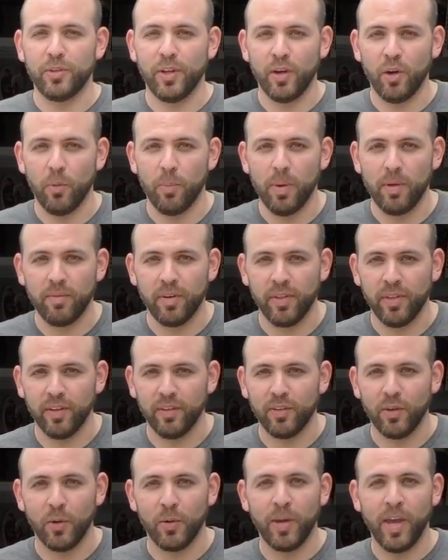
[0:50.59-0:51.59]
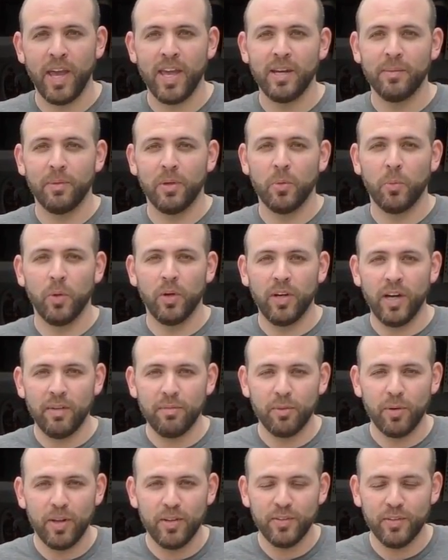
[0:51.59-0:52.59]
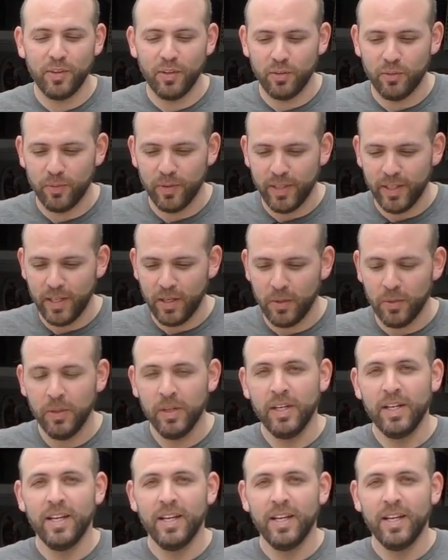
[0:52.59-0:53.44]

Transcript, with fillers: I hope everything's okay and we will have a rest of this video.